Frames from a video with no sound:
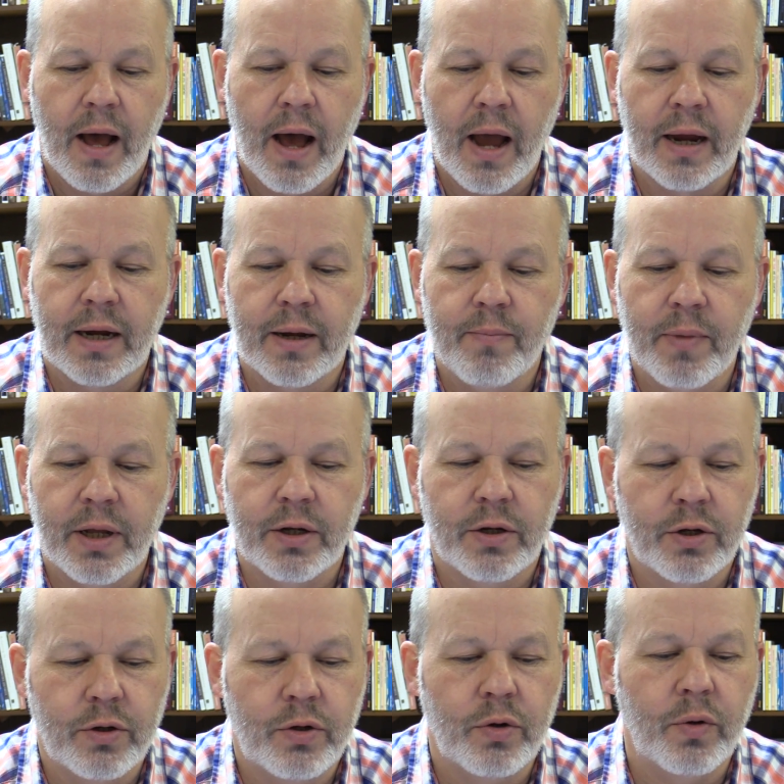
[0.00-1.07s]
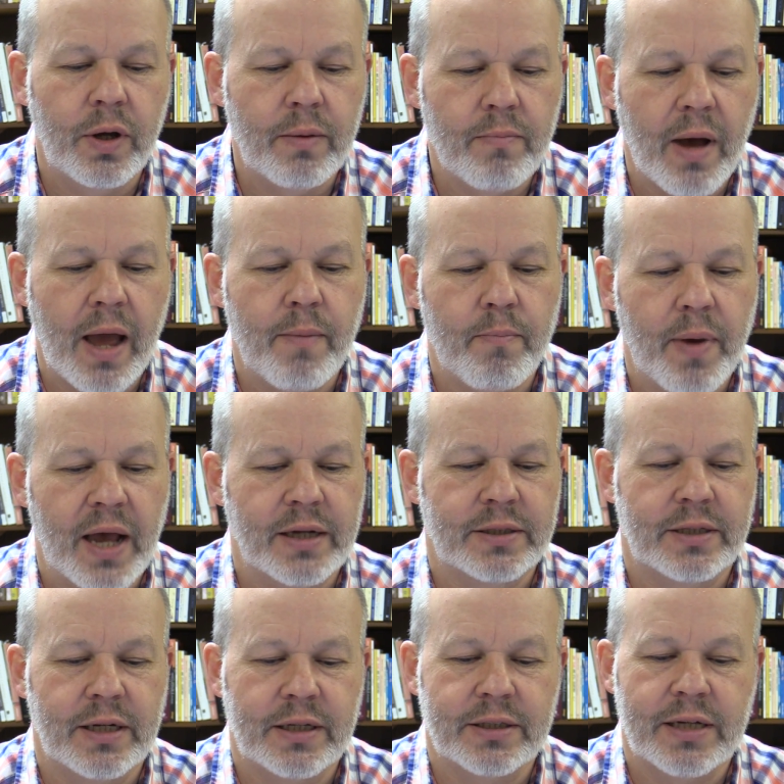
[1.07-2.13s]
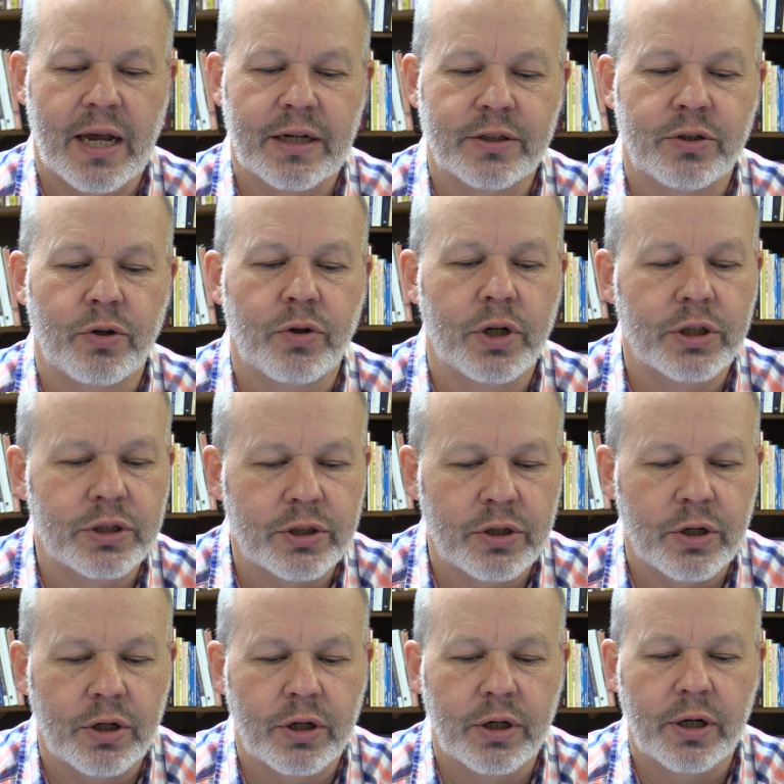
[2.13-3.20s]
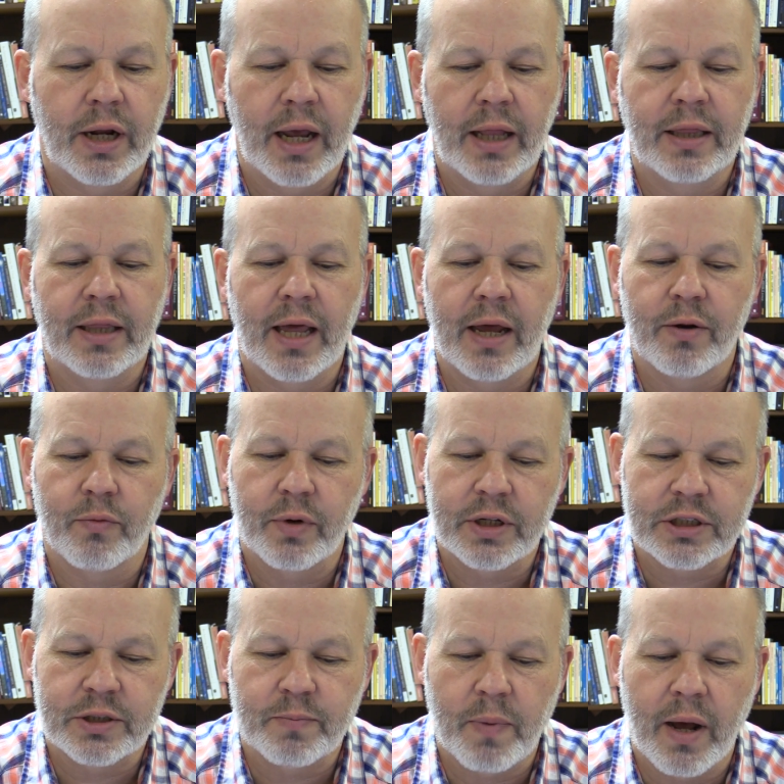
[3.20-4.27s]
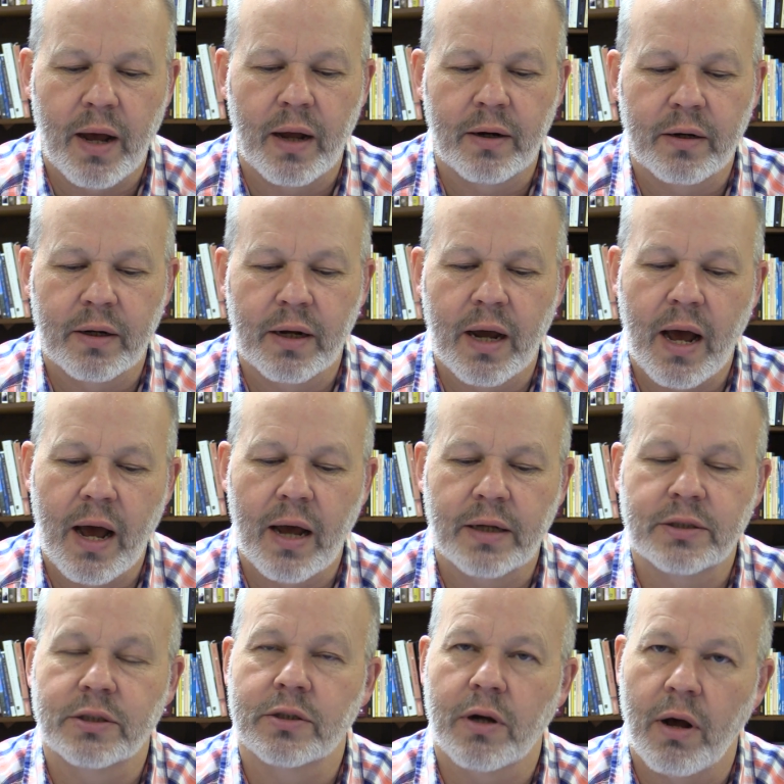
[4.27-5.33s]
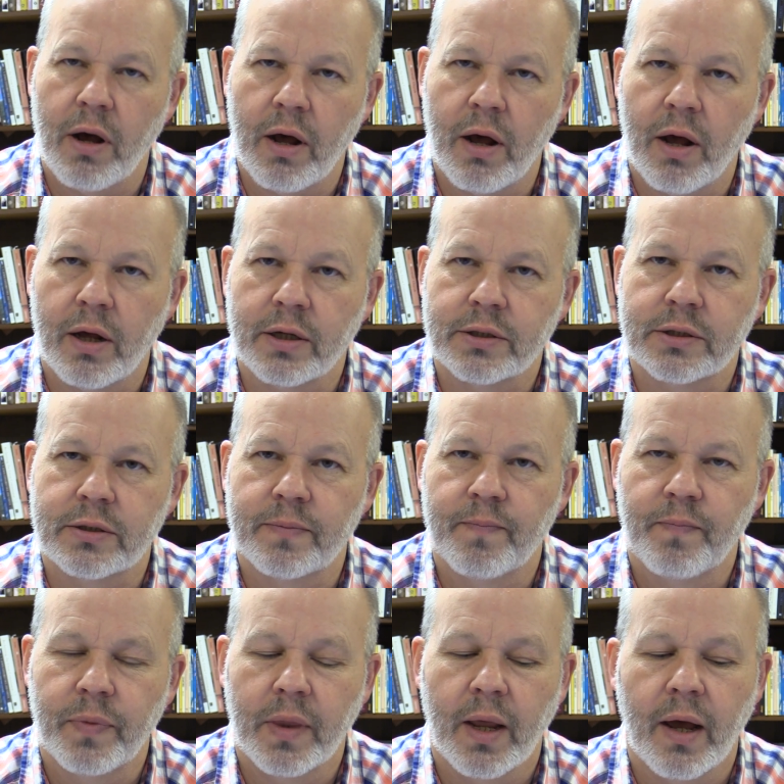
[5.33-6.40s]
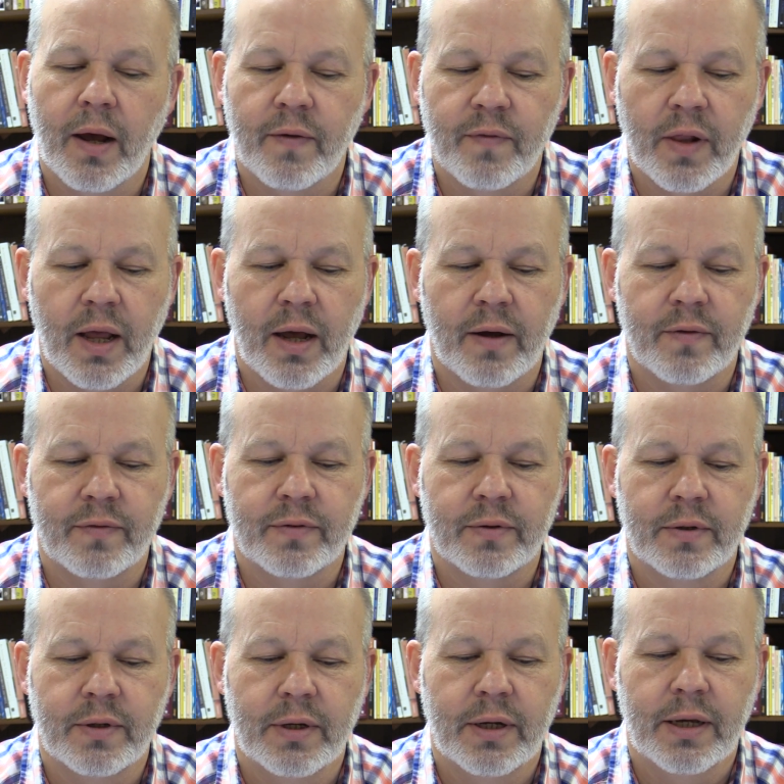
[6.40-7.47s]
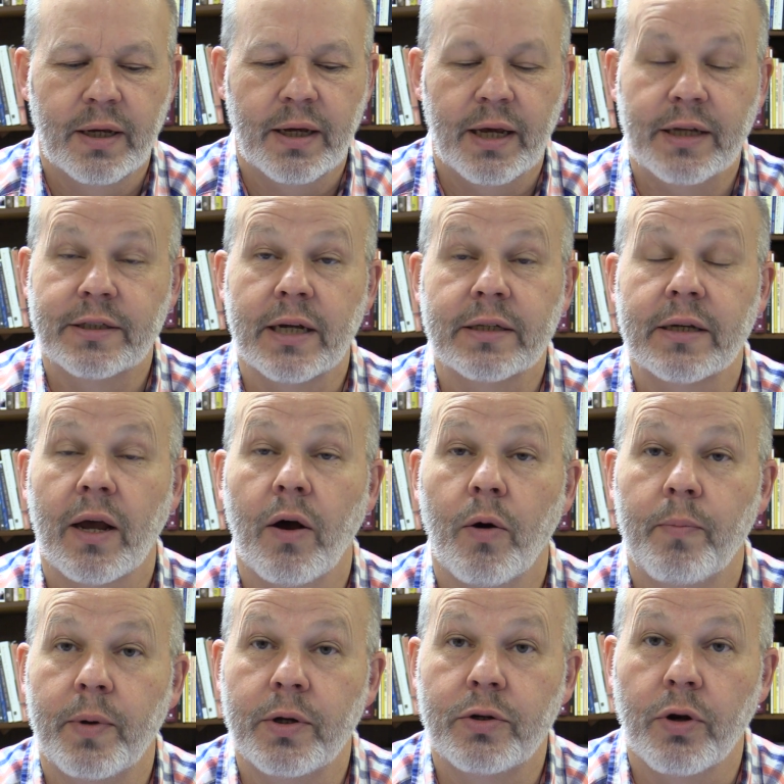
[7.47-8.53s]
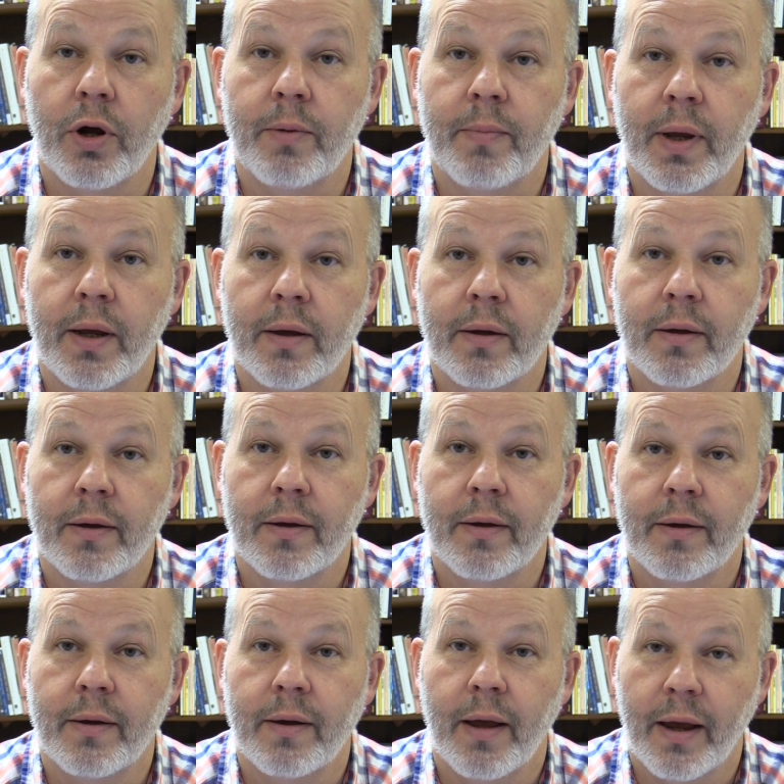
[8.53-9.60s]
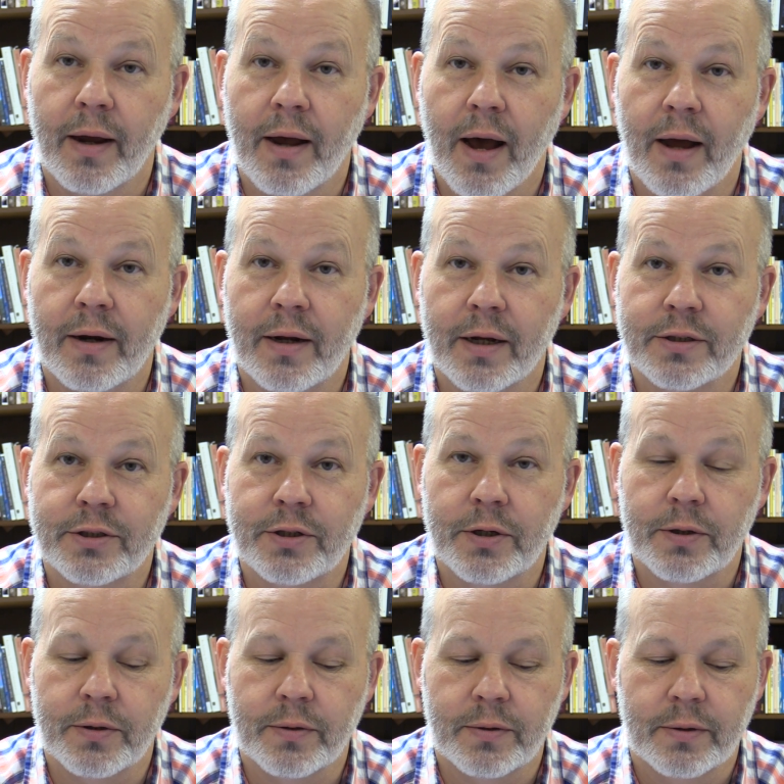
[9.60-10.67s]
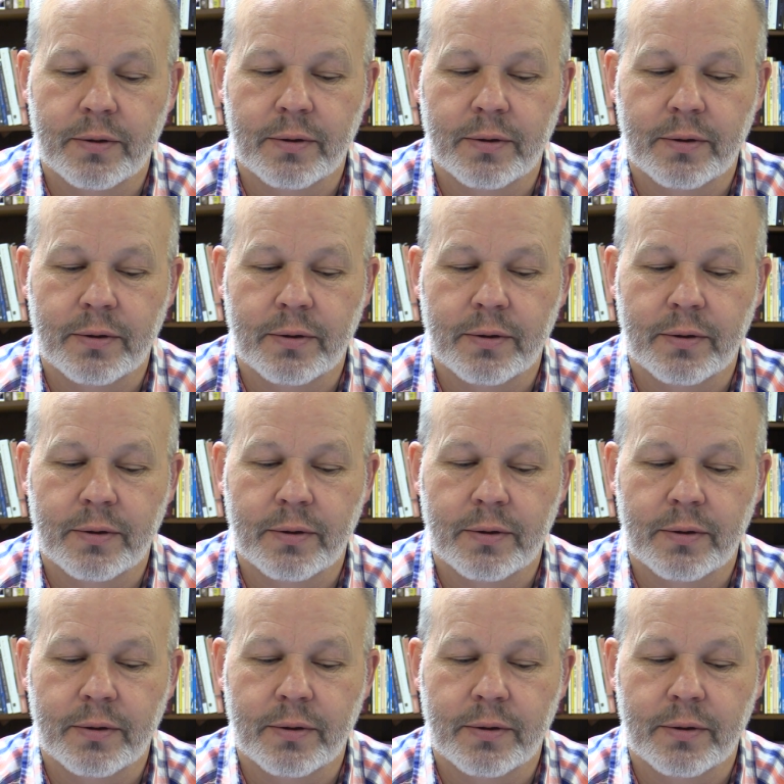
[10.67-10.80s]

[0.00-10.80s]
I commit to doing my best, he says, to discern and then respond to God's calls of love. He says, I hope you join me, and God does too.